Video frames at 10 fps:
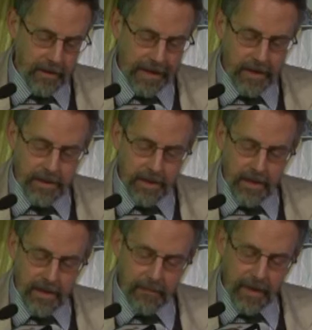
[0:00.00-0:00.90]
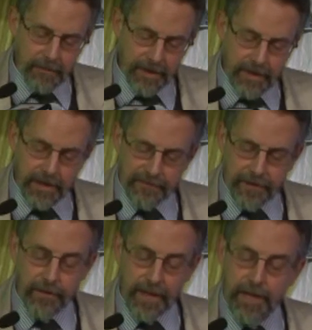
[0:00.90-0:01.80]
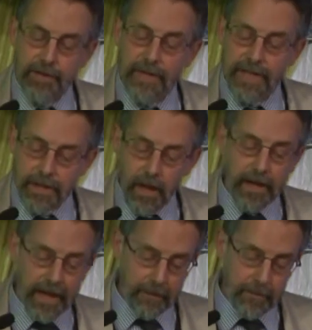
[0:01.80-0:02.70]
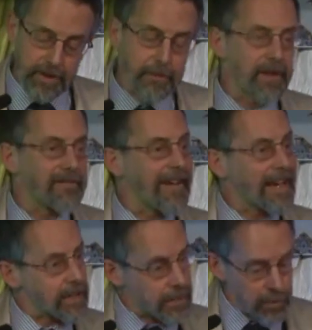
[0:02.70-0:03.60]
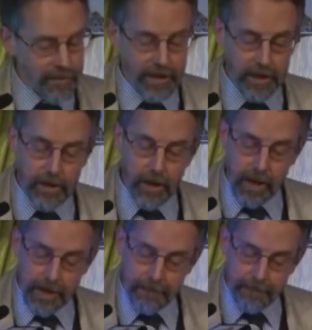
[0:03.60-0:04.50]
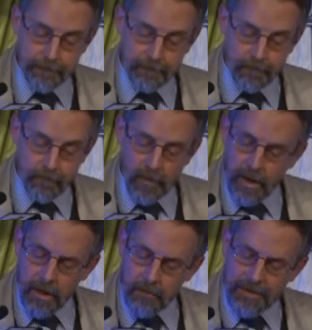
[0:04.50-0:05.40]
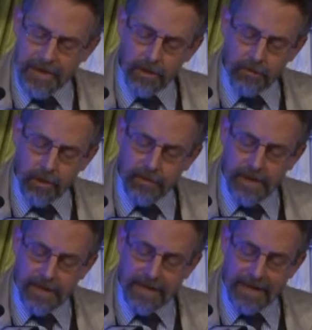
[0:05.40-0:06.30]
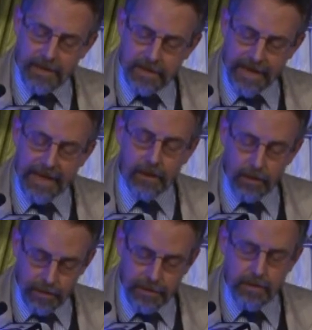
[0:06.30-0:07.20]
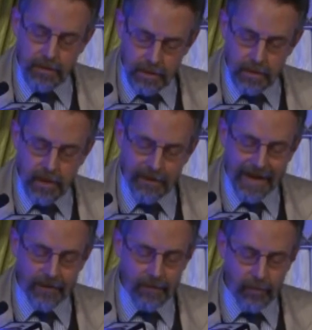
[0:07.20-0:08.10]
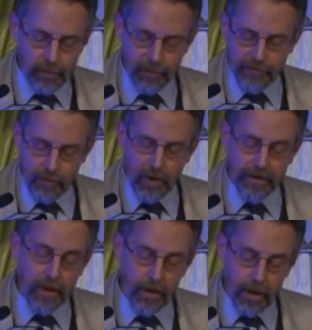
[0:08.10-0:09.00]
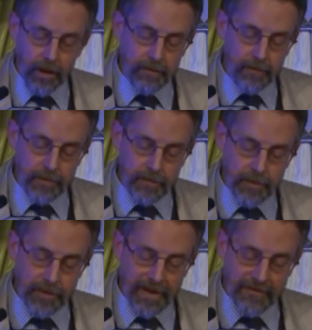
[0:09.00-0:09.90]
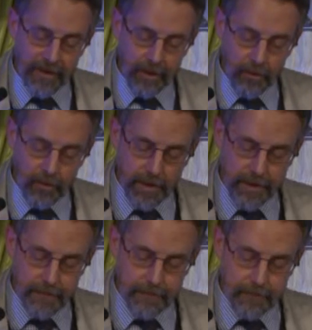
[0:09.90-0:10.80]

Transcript: That is, they might be said to feel that history is not aimless, but in fact is moving in a line. But they don't know the exact details of how they will move from where they are to that final point.